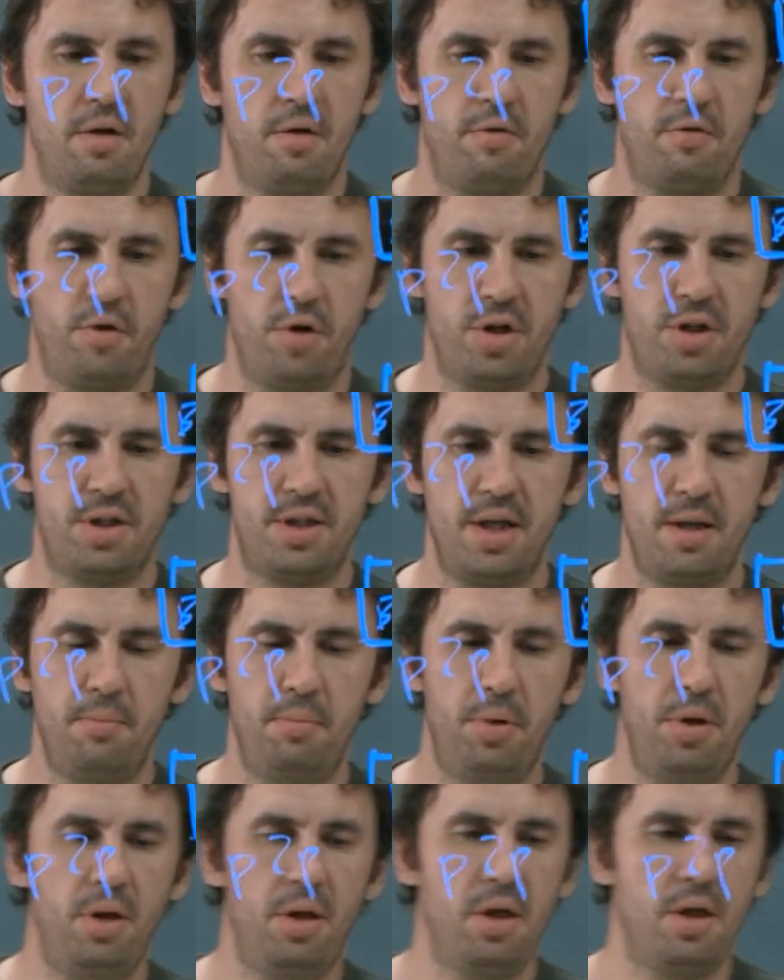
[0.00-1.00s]
For
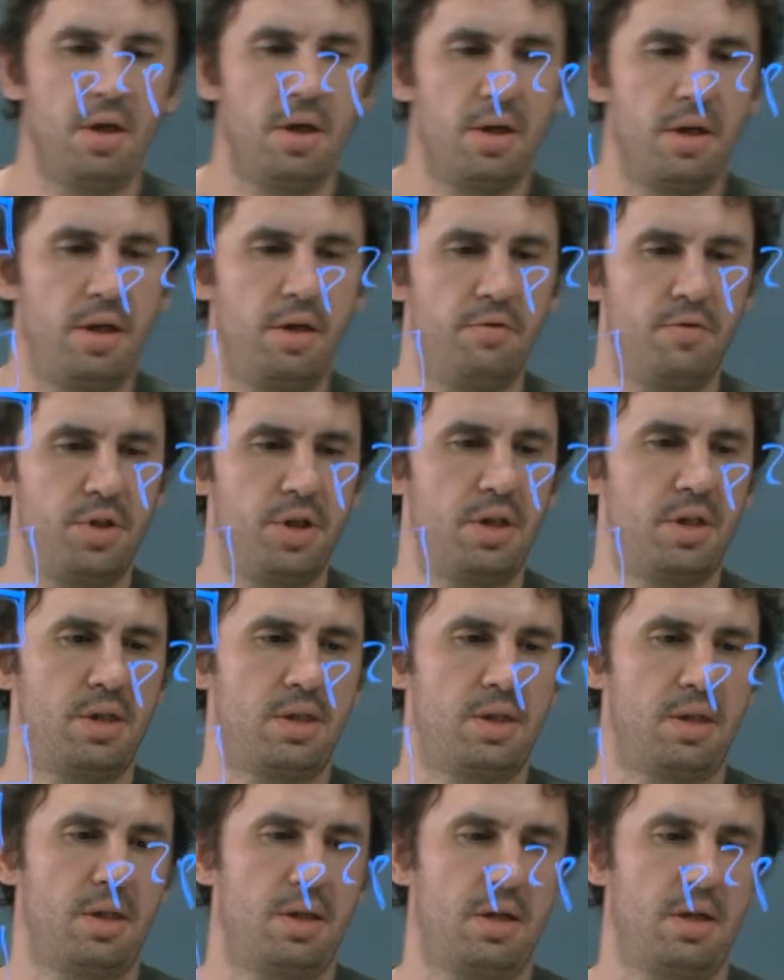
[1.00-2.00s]
example, if this